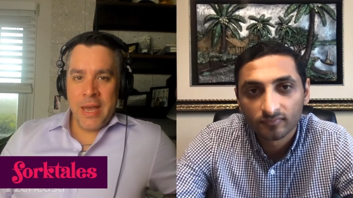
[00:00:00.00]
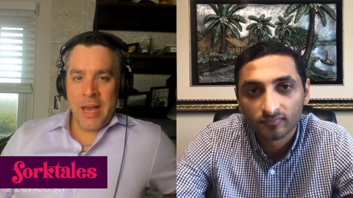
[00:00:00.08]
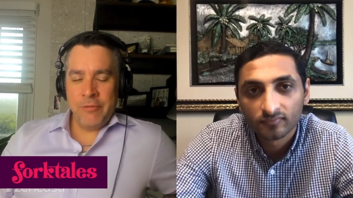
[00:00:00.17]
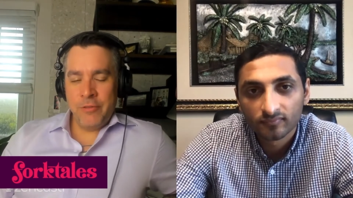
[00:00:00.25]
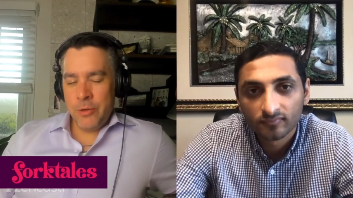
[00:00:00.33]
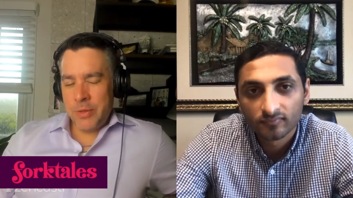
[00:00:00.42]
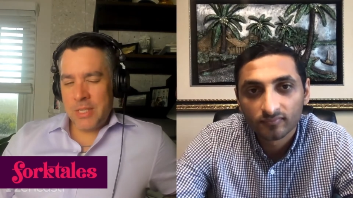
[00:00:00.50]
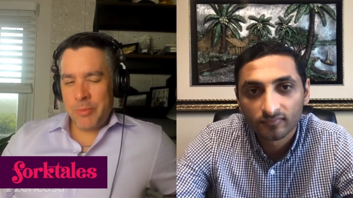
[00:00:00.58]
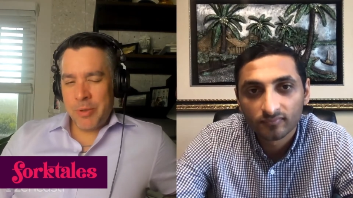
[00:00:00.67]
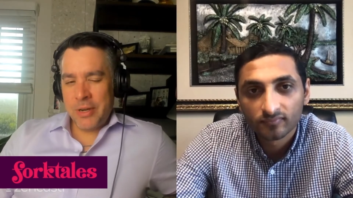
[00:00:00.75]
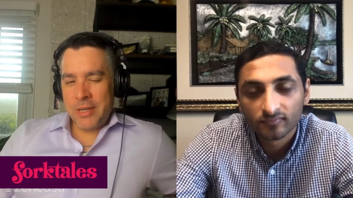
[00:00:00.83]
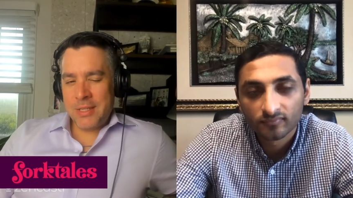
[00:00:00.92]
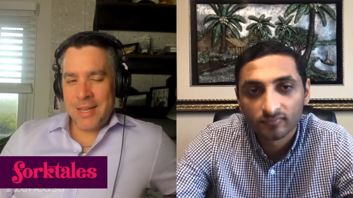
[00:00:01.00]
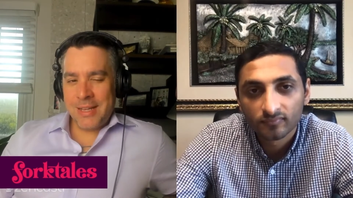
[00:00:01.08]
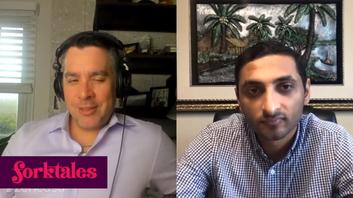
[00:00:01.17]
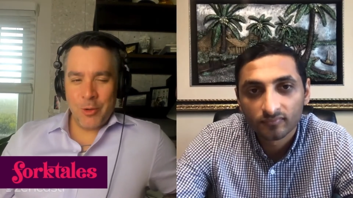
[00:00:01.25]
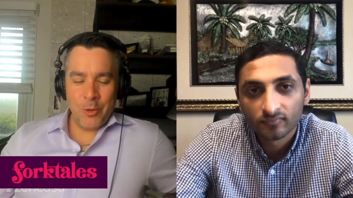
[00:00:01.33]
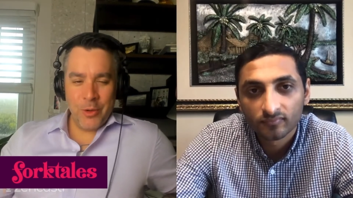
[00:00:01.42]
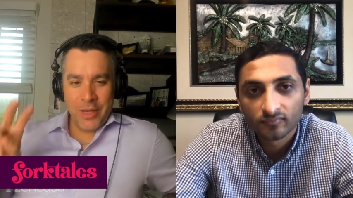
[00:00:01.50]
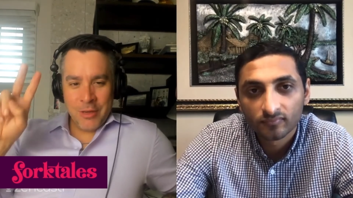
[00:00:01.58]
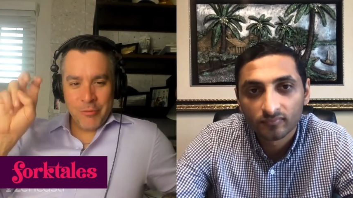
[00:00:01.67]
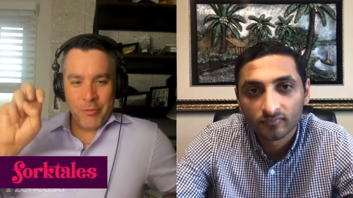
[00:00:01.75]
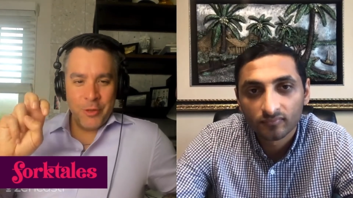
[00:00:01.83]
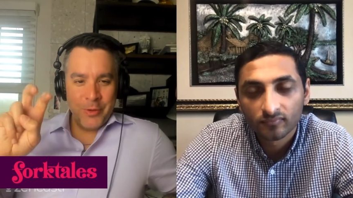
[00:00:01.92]
Speaker 1: have you experienced that the whole
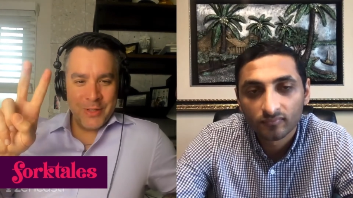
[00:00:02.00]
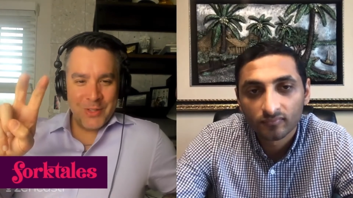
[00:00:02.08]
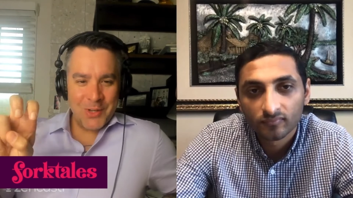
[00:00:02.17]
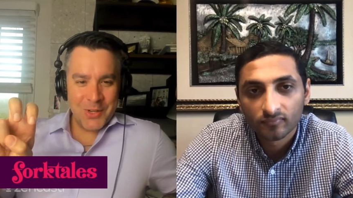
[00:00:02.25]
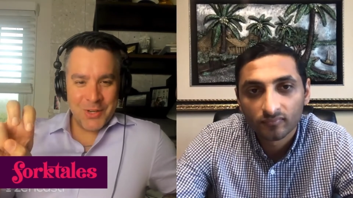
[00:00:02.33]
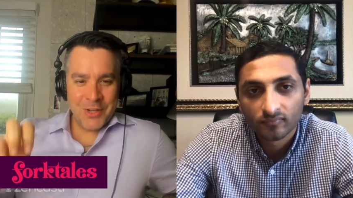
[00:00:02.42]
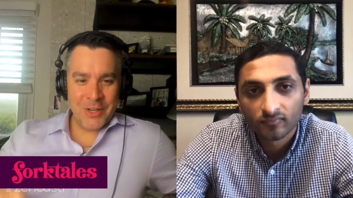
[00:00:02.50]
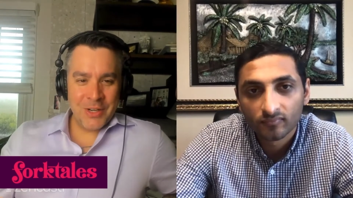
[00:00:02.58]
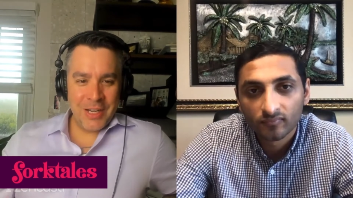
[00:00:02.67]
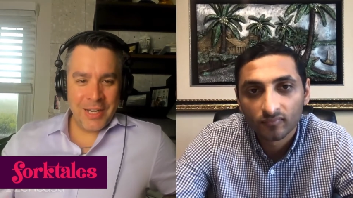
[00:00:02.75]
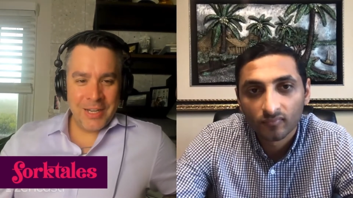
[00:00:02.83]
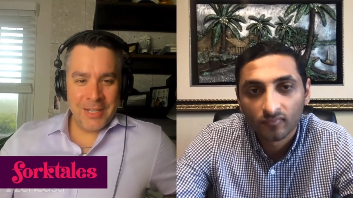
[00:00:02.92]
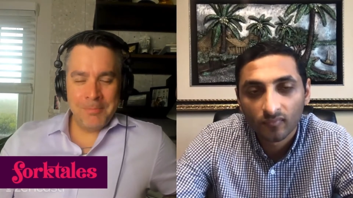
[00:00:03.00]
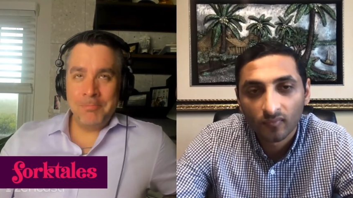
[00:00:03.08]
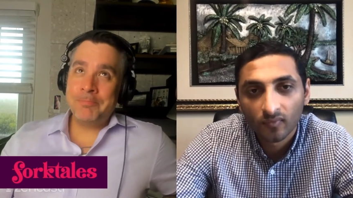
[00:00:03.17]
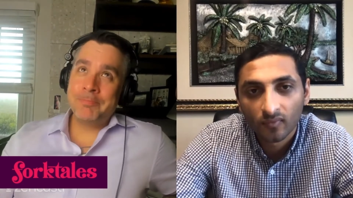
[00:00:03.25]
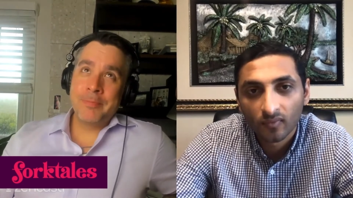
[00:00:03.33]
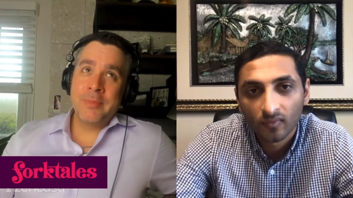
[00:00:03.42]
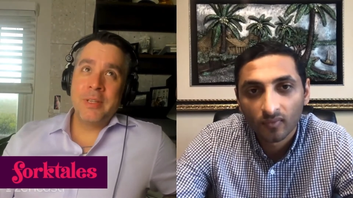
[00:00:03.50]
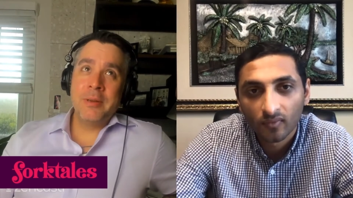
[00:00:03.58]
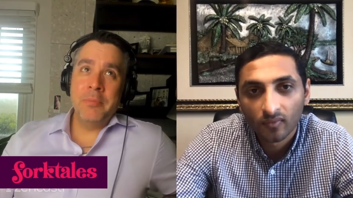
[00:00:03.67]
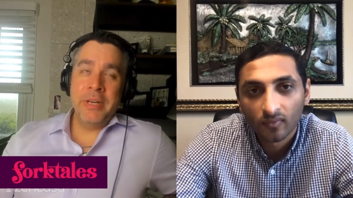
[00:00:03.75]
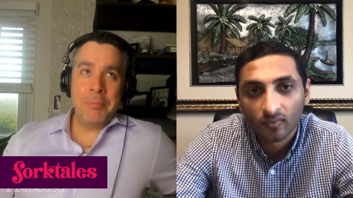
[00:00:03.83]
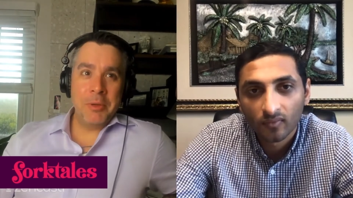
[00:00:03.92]
influencer um,
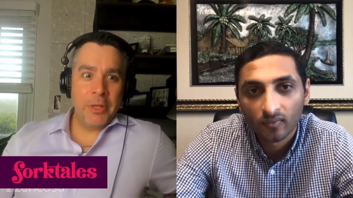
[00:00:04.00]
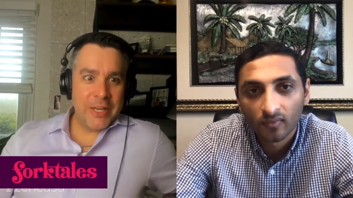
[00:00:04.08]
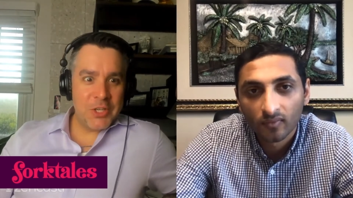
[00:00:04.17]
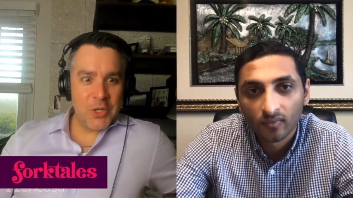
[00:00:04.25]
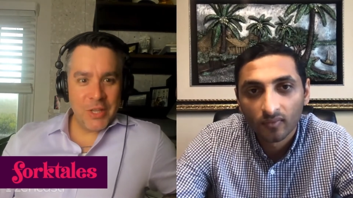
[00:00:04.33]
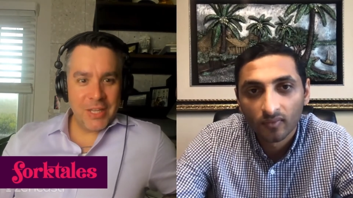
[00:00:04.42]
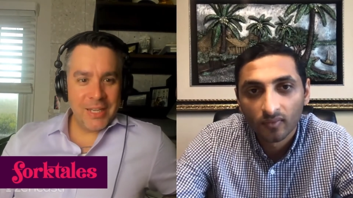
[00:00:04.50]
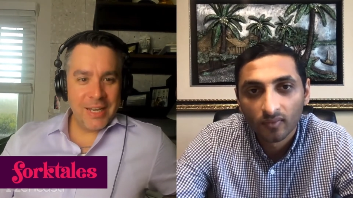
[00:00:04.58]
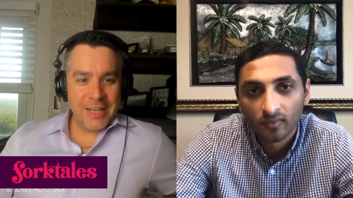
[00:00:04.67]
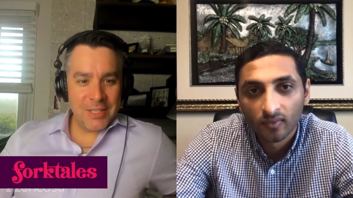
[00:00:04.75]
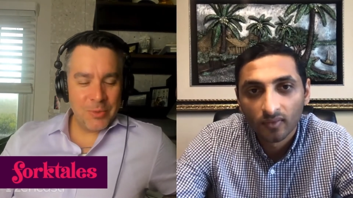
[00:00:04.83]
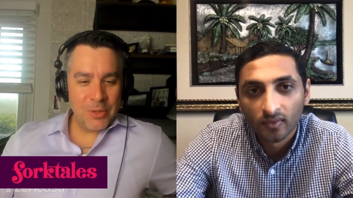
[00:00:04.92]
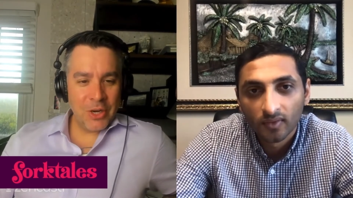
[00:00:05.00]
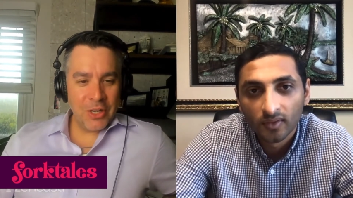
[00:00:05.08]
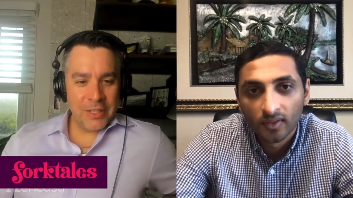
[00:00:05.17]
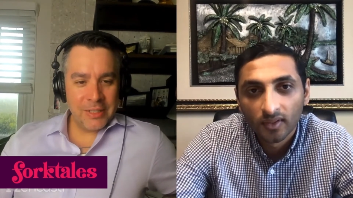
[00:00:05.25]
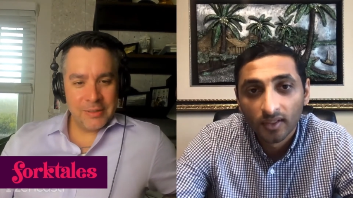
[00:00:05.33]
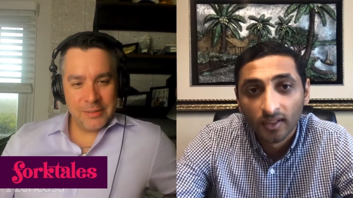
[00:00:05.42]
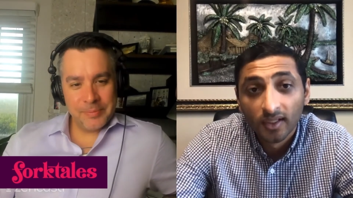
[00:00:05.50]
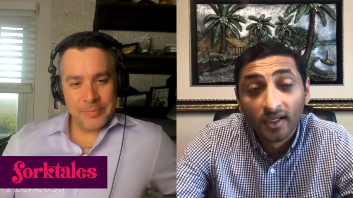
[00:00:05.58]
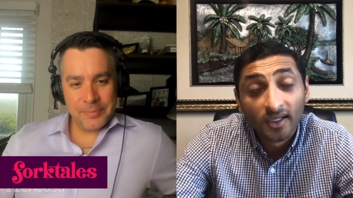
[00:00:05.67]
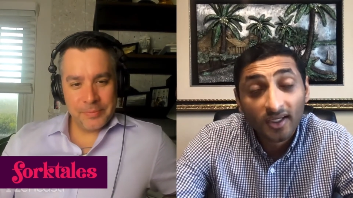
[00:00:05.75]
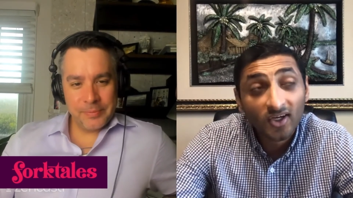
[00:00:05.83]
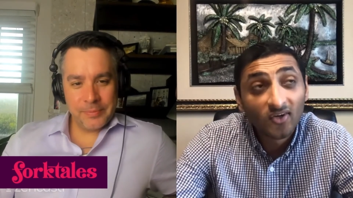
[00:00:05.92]
manipulation thing? I guess we'll call it.
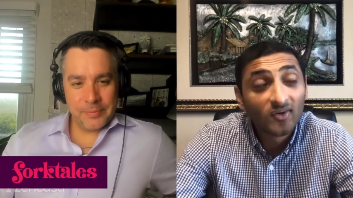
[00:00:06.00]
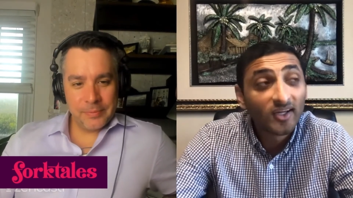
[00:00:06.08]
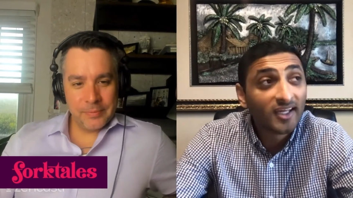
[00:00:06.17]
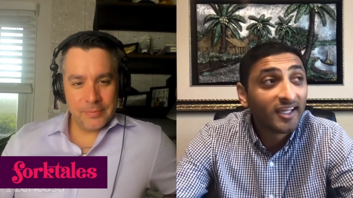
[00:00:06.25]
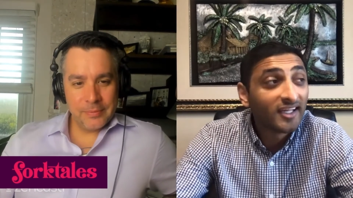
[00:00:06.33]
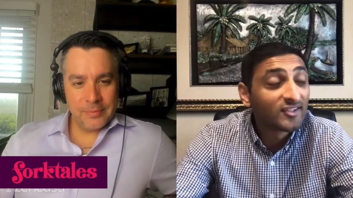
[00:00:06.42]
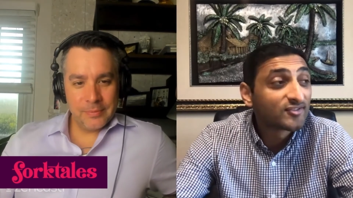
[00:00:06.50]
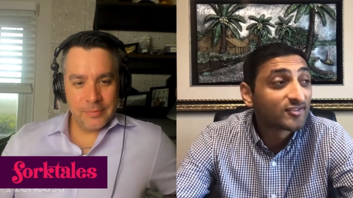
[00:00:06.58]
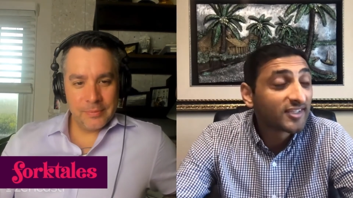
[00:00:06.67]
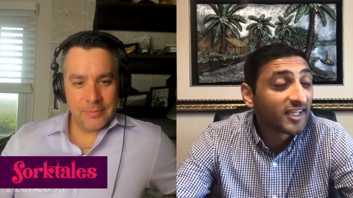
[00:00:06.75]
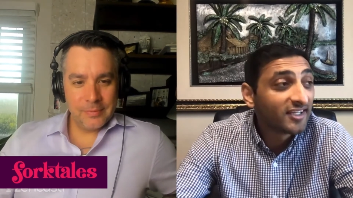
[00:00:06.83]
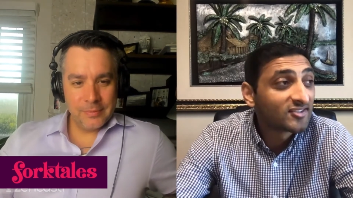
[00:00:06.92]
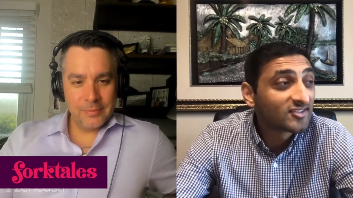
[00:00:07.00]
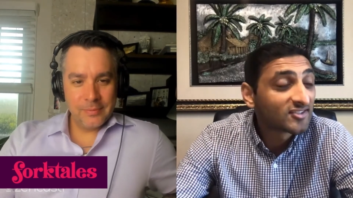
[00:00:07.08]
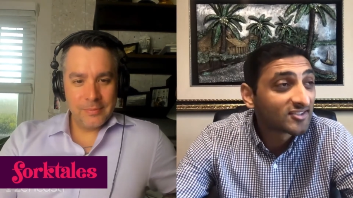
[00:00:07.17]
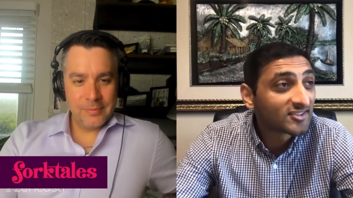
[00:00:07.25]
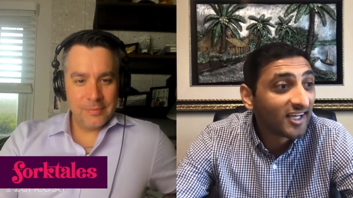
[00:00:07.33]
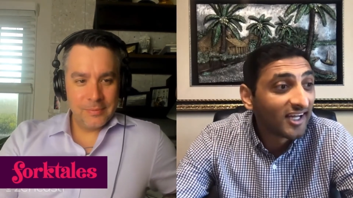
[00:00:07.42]
Speaker 2: You know, it's it's